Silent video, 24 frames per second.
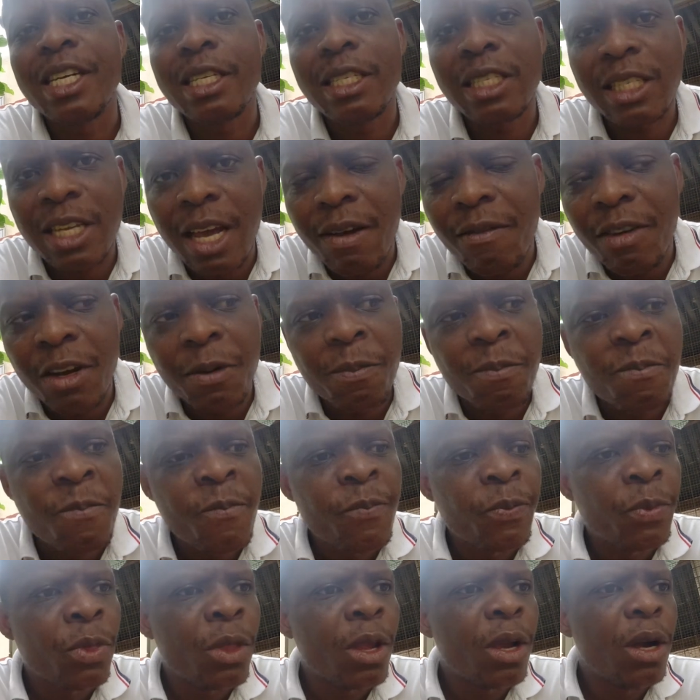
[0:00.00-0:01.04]
day seven
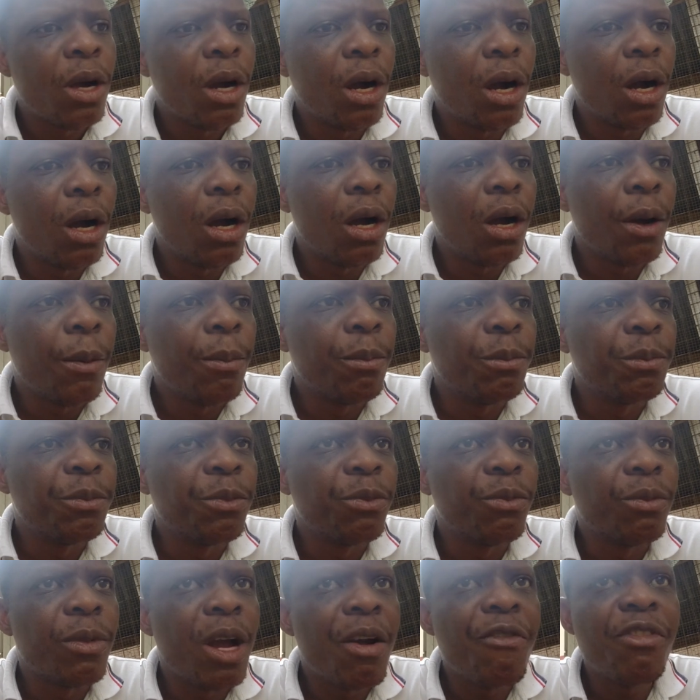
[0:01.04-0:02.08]

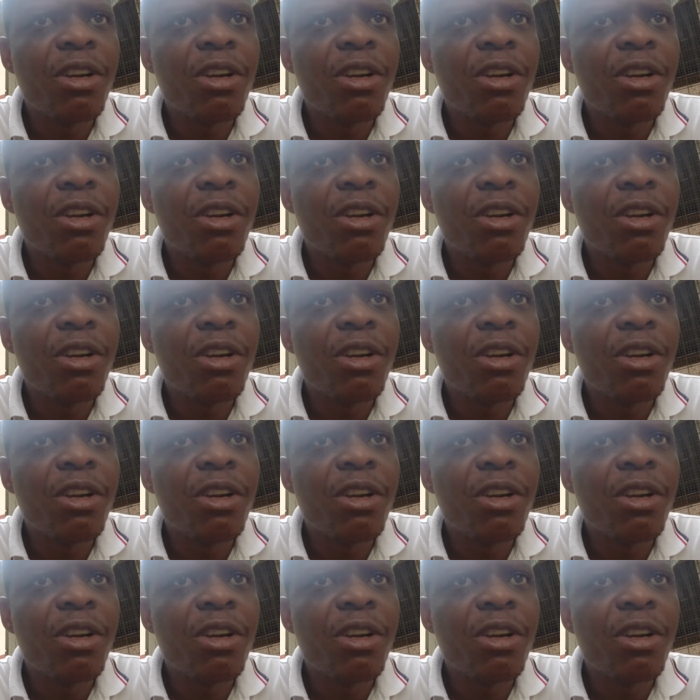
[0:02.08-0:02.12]
um,